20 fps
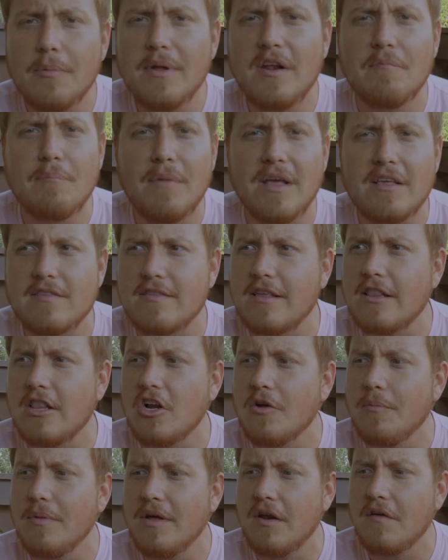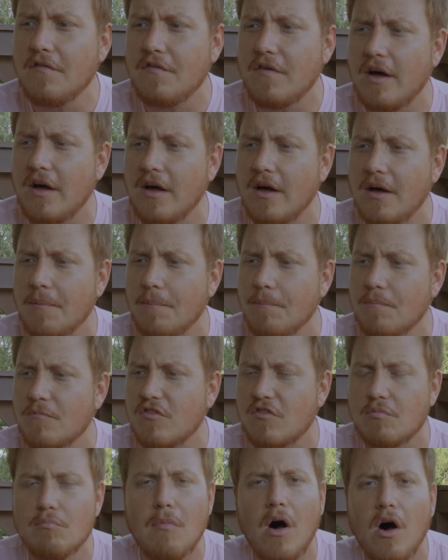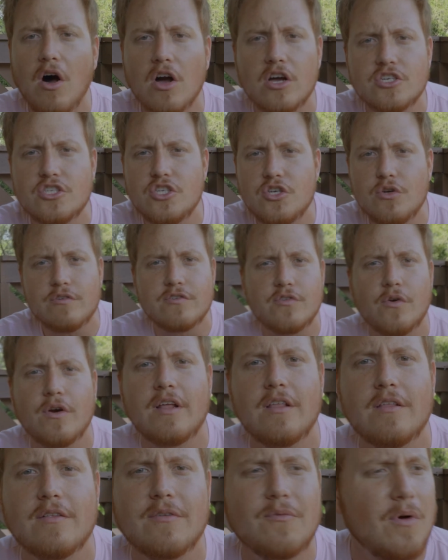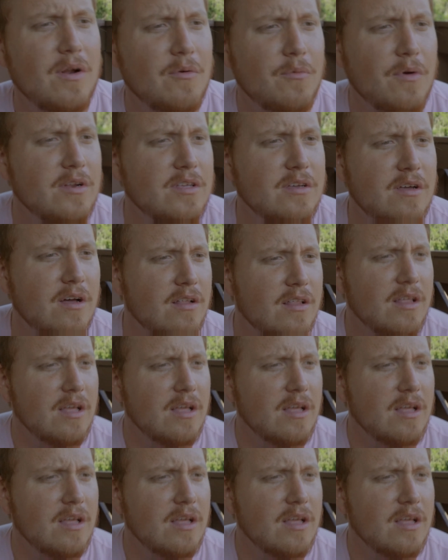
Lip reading: bit of mist, a little bit of smog juice, or what do you call